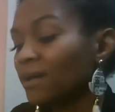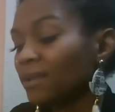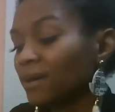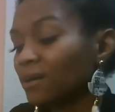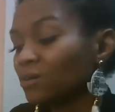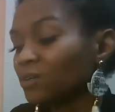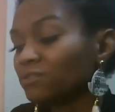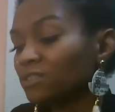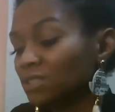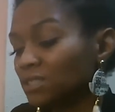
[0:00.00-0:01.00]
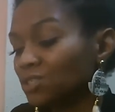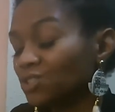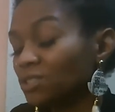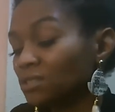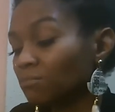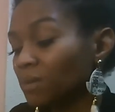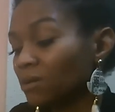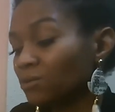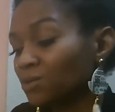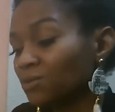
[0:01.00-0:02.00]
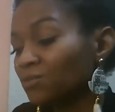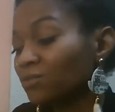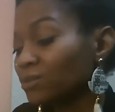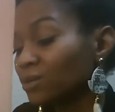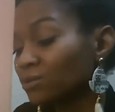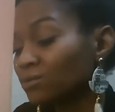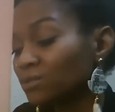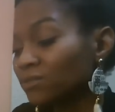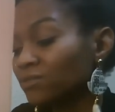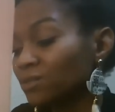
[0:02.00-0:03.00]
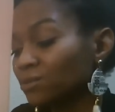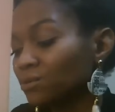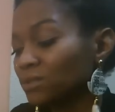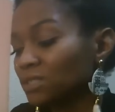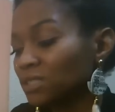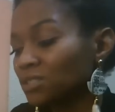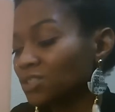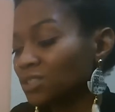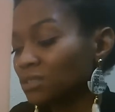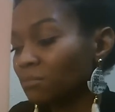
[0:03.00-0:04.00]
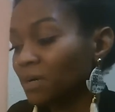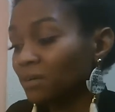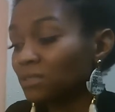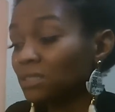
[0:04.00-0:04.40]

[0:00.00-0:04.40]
Now, if this is just about you, for those of you who this is just about,